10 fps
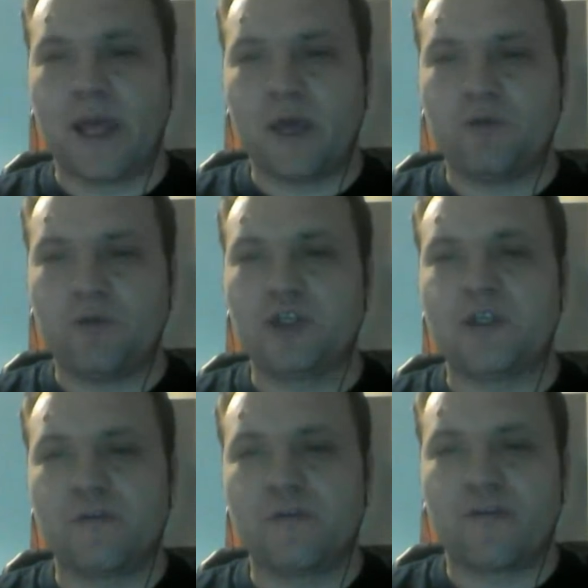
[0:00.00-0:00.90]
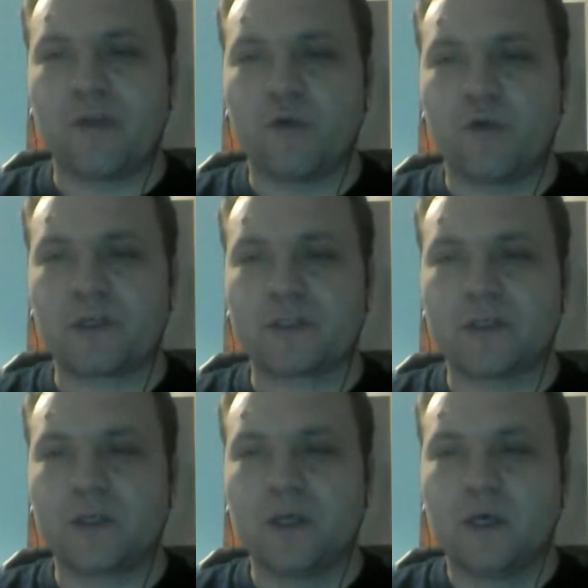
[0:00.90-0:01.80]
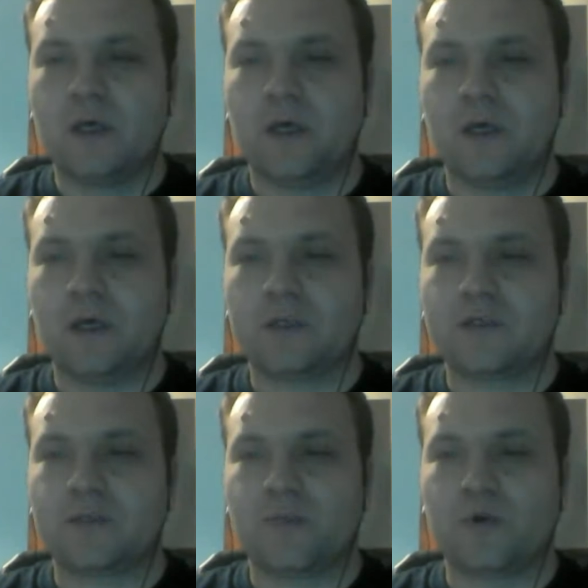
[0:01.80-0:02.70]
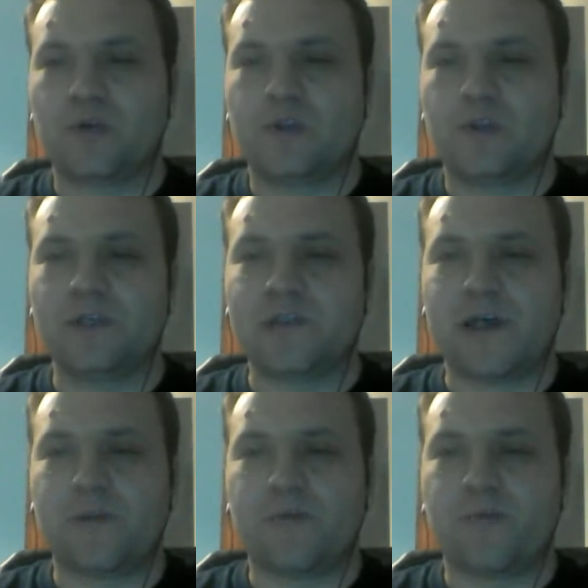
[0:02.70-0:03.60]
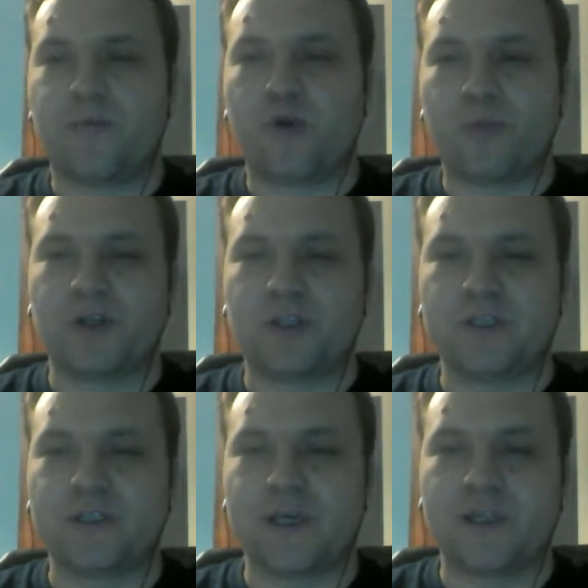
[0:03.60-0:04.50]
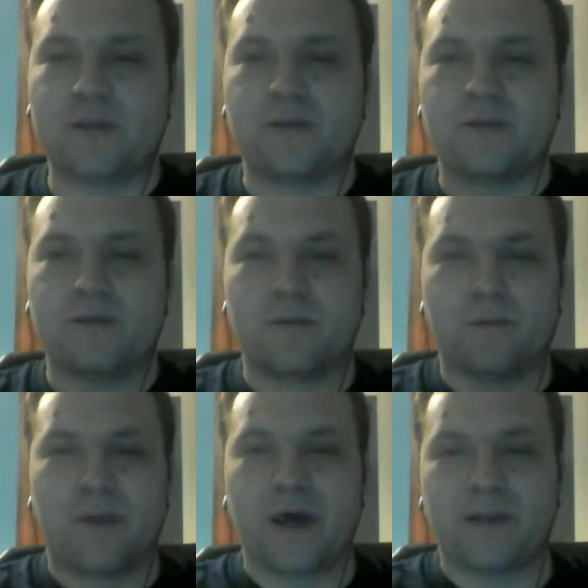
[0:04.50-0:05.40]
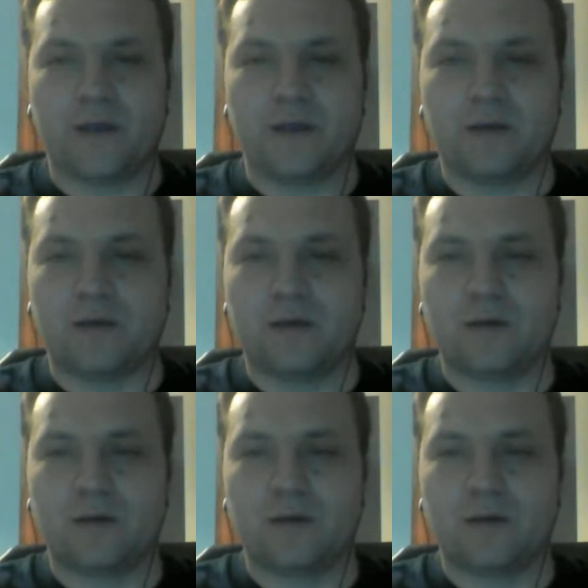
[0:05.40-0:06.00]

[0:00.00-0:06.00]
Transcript: languages and frameworks uh, support things like properties and binding.